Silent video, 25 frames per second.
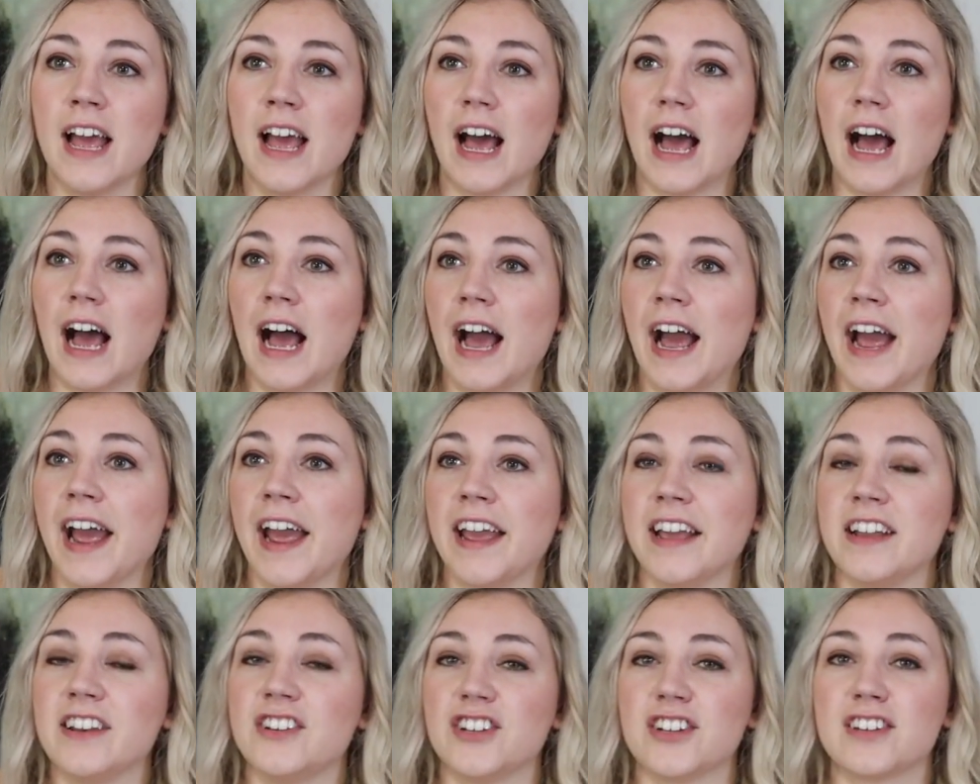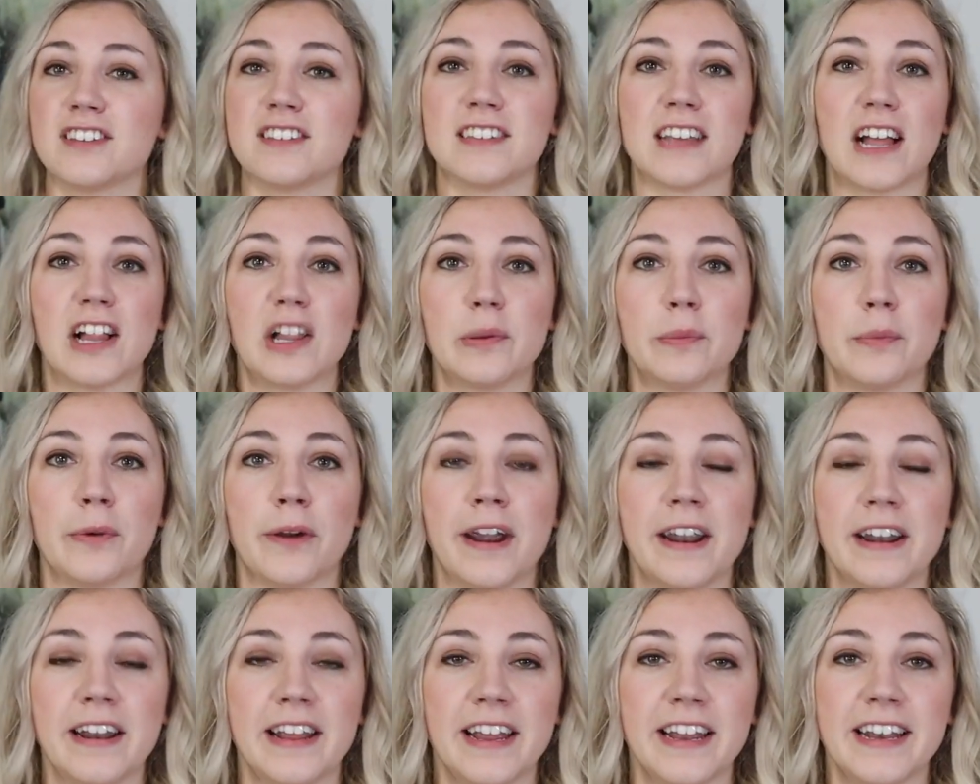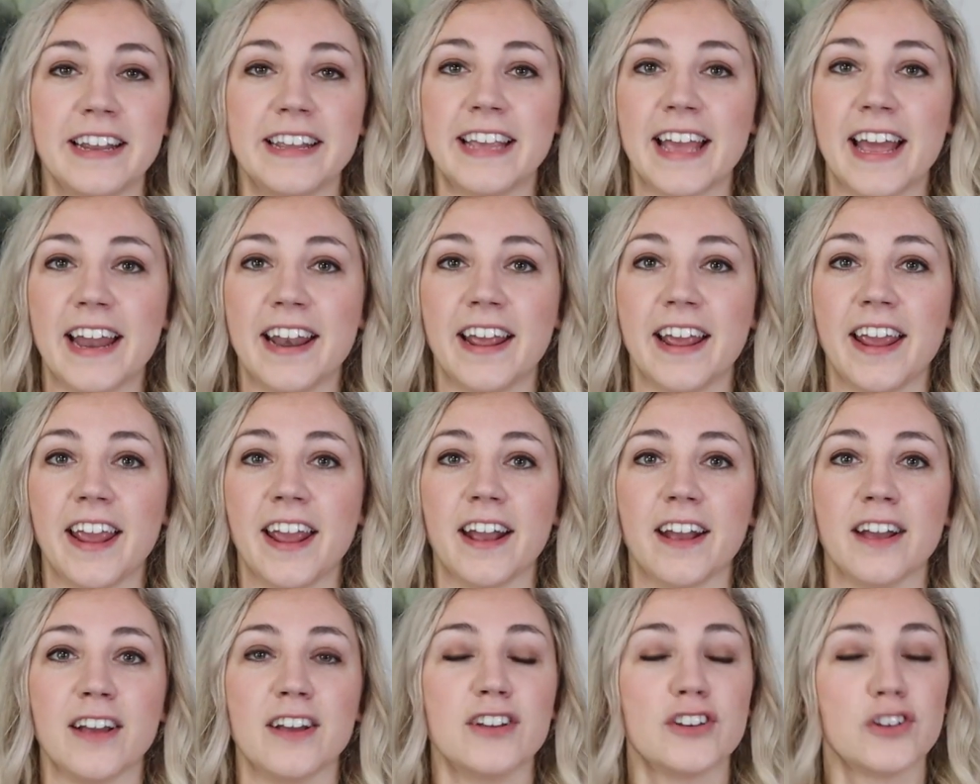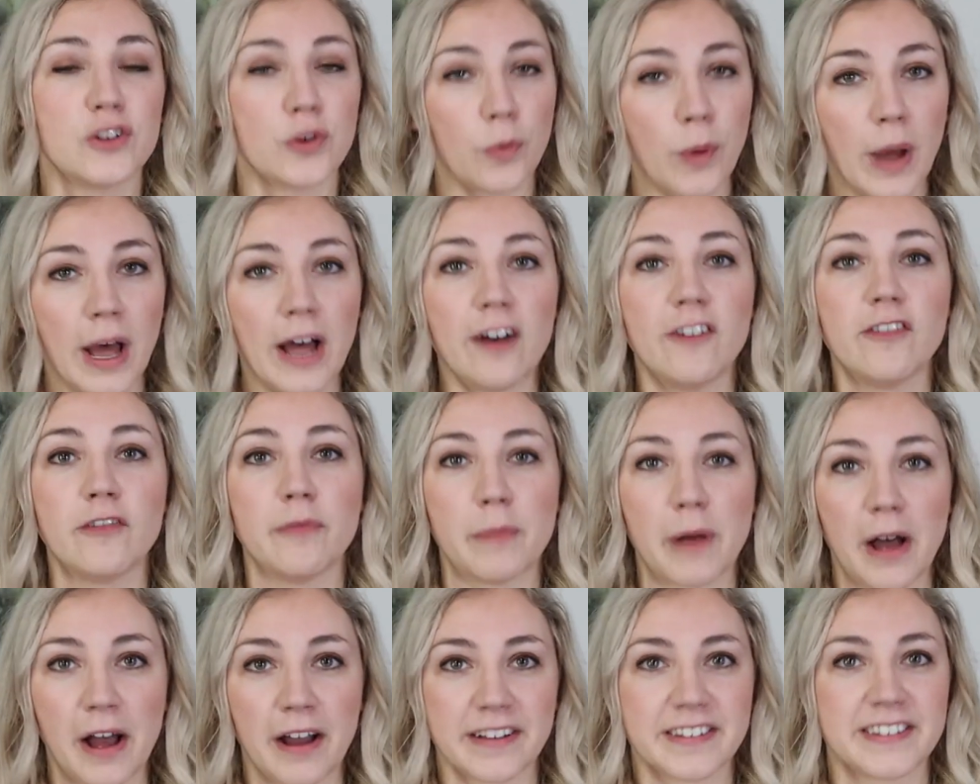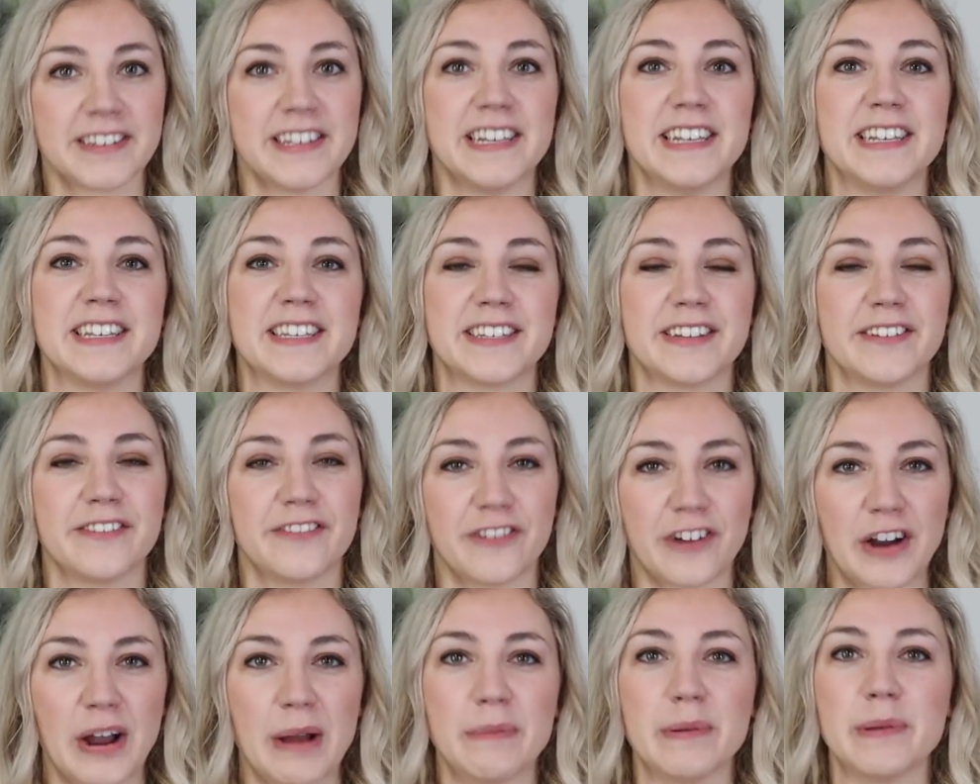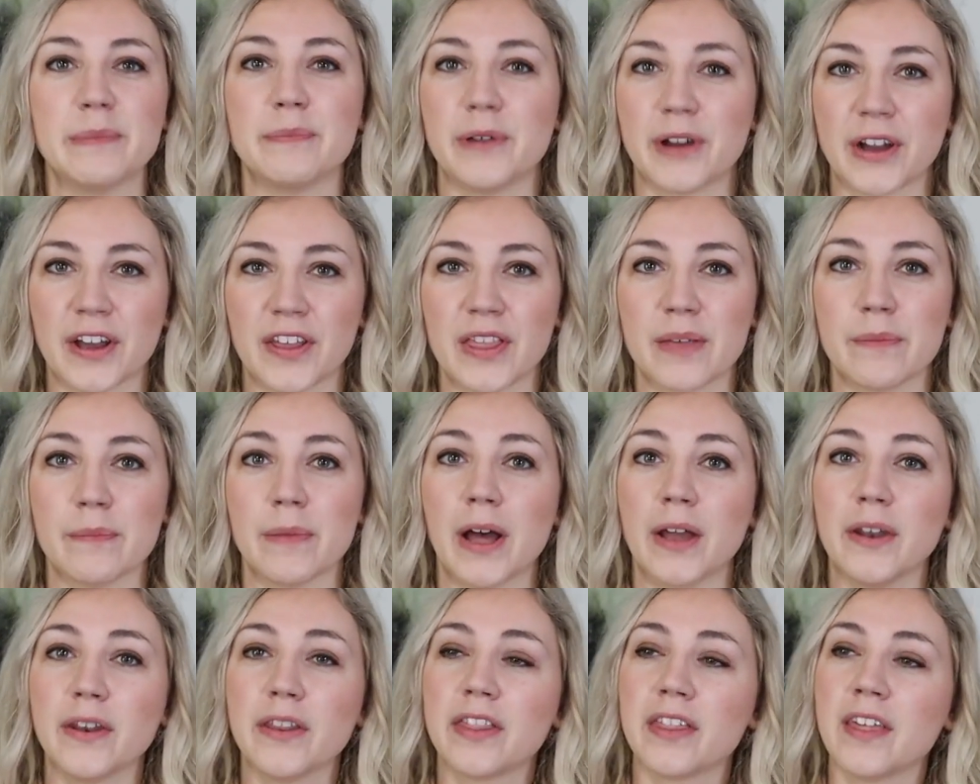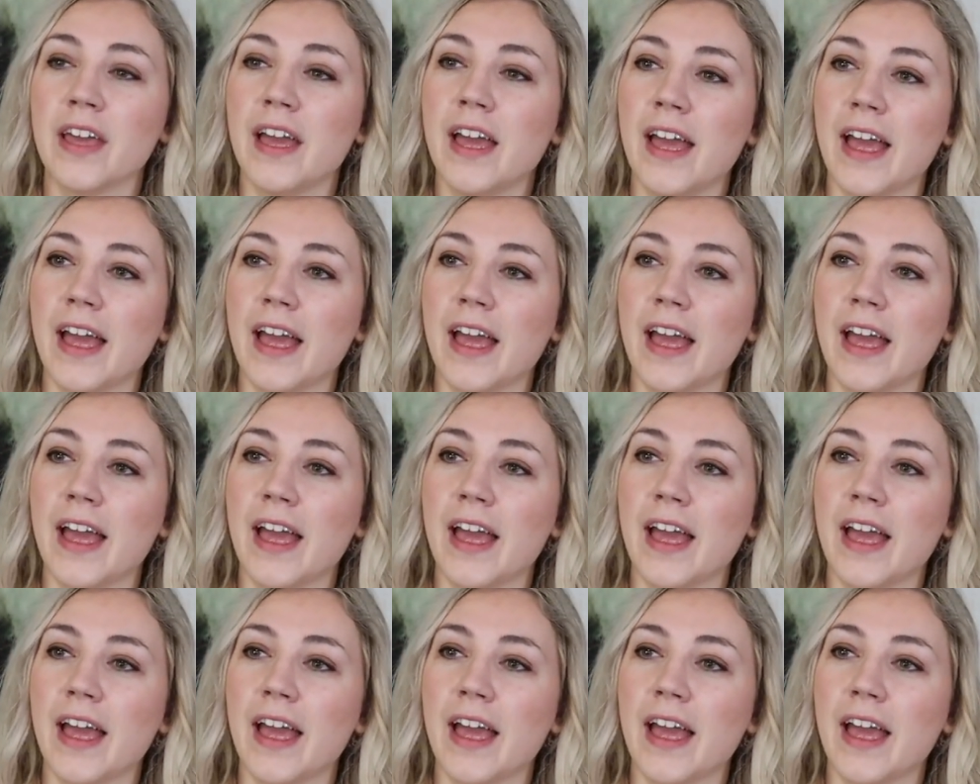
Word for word: I just celebrated getting 12 boxes from Book of the Month.